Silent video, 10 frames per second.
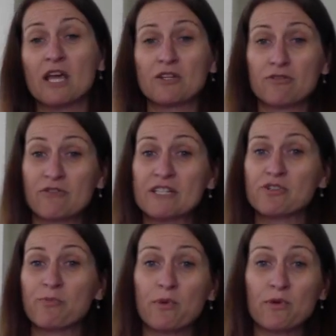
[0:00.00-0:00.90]
to really
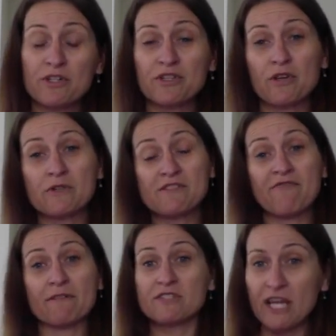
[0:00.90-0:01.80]
support those
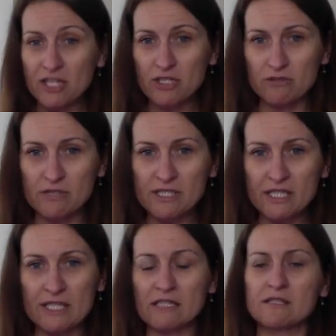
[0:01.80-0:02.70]
foundational
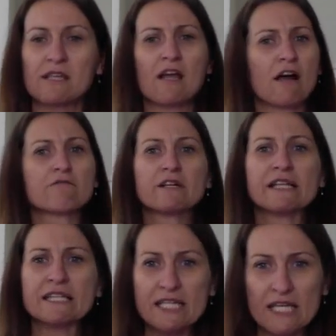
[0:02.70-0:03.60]
skills really
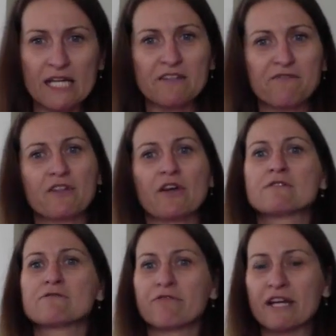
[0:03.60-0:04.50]
needed for
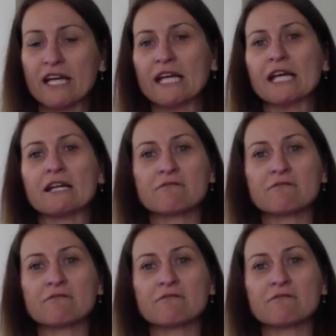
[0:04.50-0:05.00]
those reading,